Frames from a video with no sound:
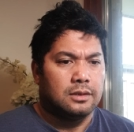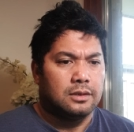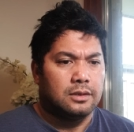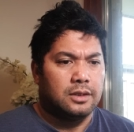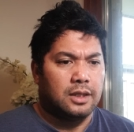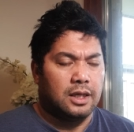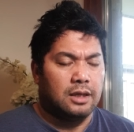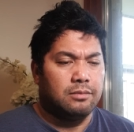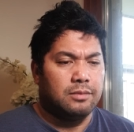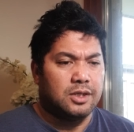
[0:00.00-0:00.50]

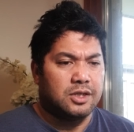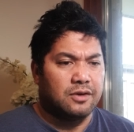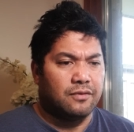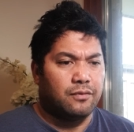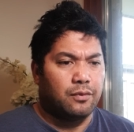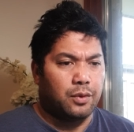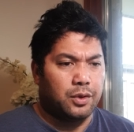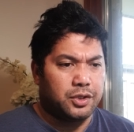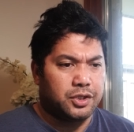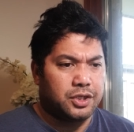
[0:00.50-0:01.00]
the image
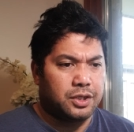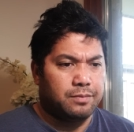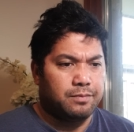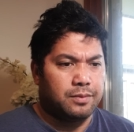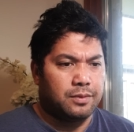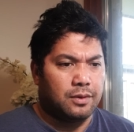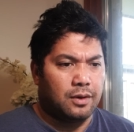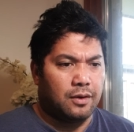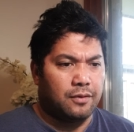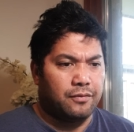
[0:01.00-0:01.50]
of worship
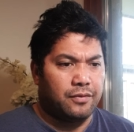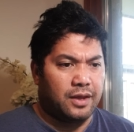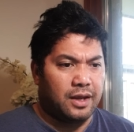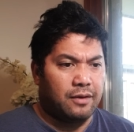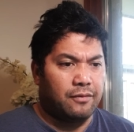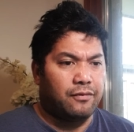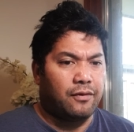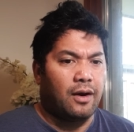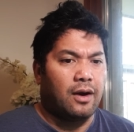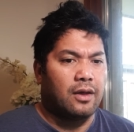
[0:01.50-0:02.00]
of
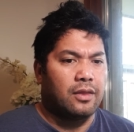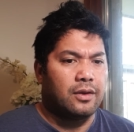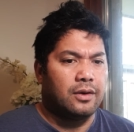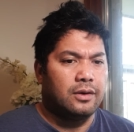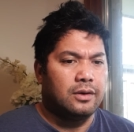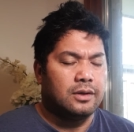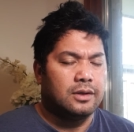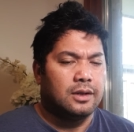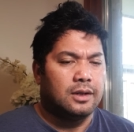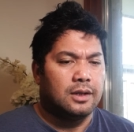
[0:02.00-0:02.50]
their
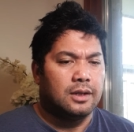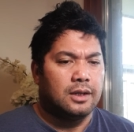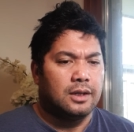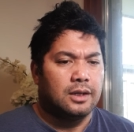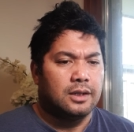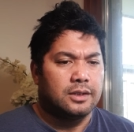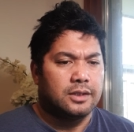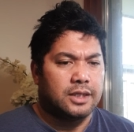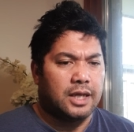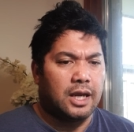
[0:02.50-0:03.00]
father,
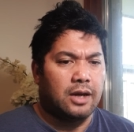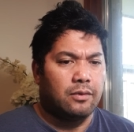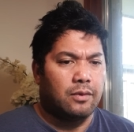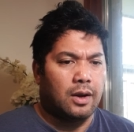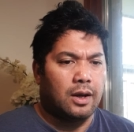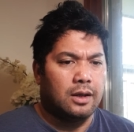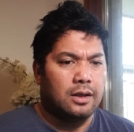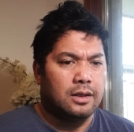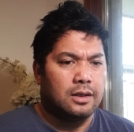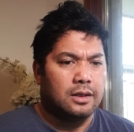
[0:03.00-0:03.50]

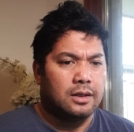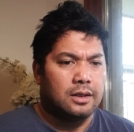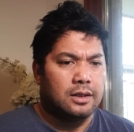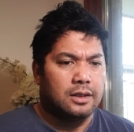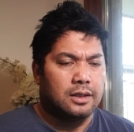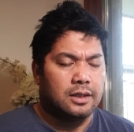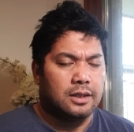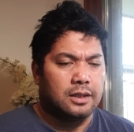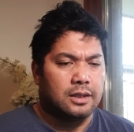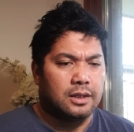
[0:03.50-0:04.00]
Terah,
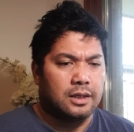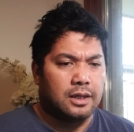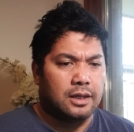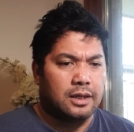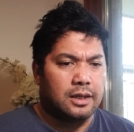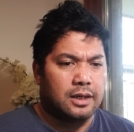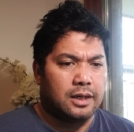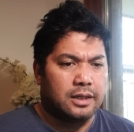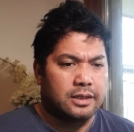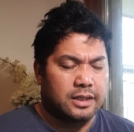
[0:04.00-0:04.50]

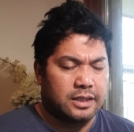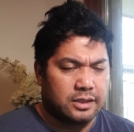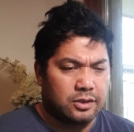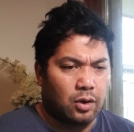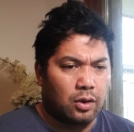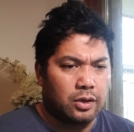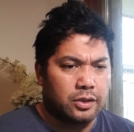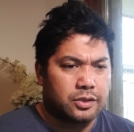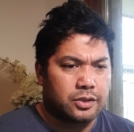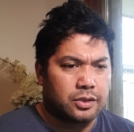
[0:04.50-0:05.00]
an
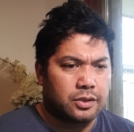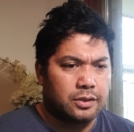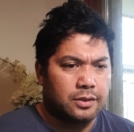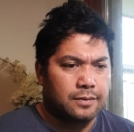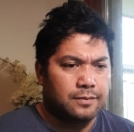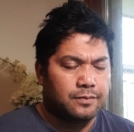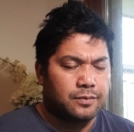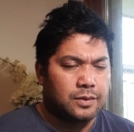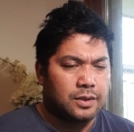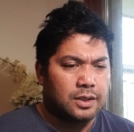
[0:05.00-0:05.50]
idolater,
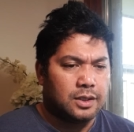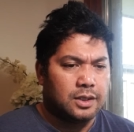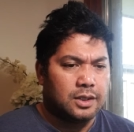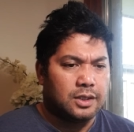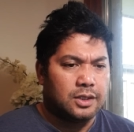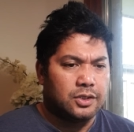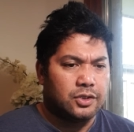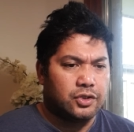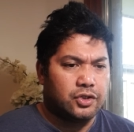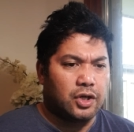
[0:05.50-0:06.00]

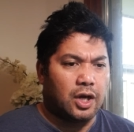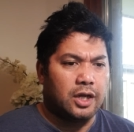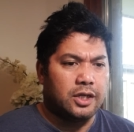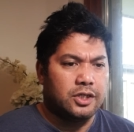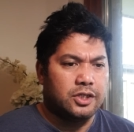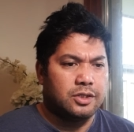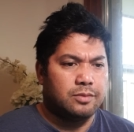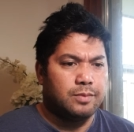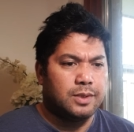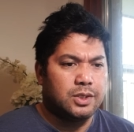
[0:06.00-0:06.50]

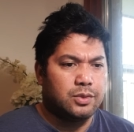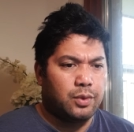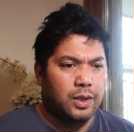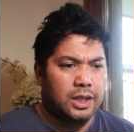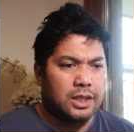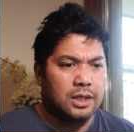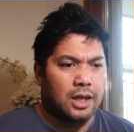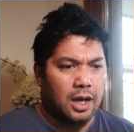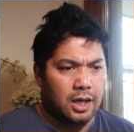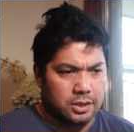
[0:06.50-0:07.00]
judge
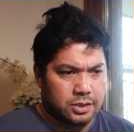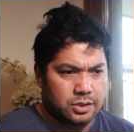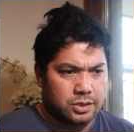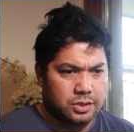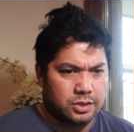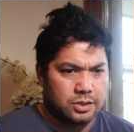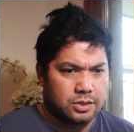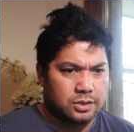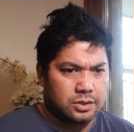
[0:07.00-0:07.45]
between us.